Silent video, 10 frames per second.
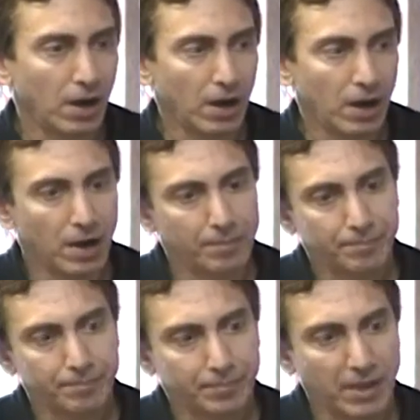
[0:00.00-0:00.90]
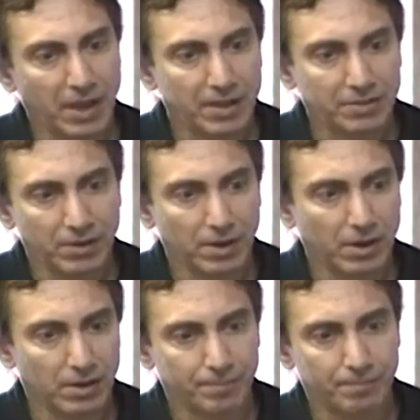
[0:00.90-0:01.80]
Uh, and
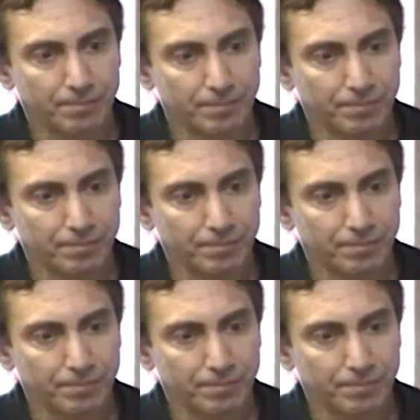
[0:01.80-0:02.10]
uh,